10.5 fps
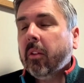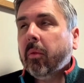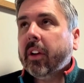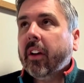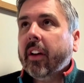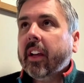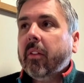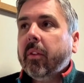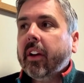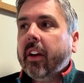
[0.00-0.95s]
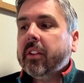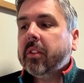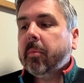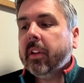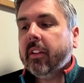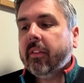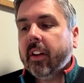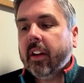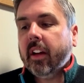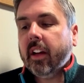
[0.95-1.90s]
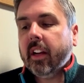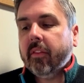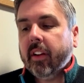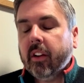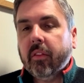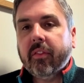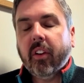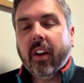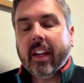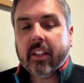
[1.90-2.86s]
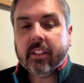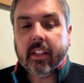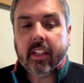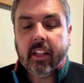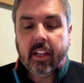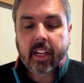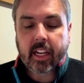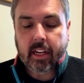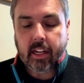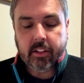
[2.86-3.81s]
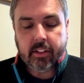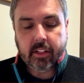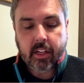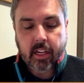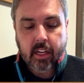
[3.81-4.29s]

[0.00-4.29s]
We're going to a bit of an event on Friday, actually, in London,